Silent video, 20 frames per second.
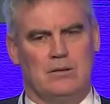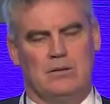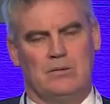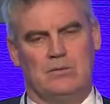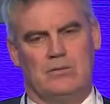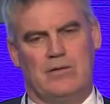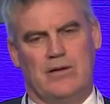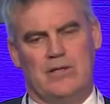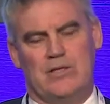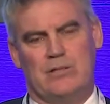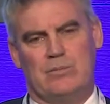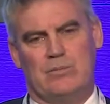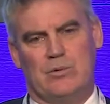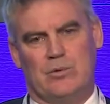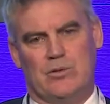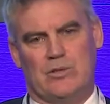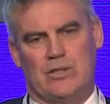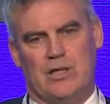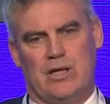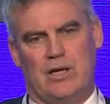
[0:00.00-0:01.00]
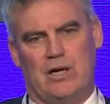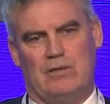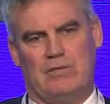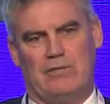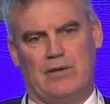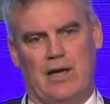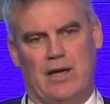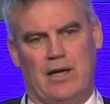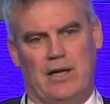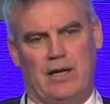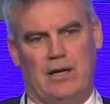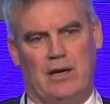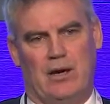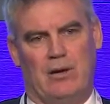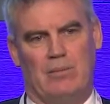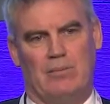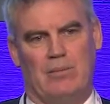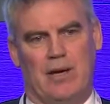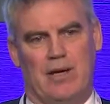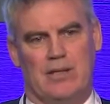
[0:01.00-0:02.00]
We've actually brought to life a
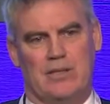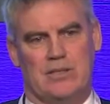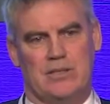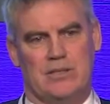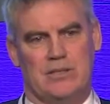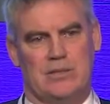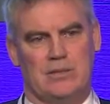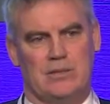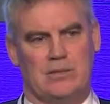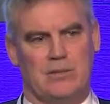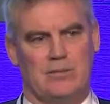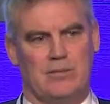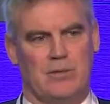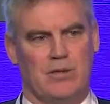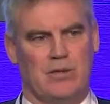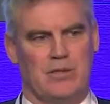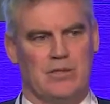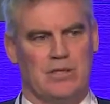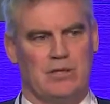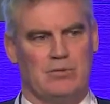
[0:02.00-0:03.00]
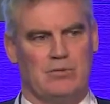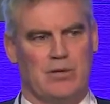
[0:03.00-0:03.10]
home based community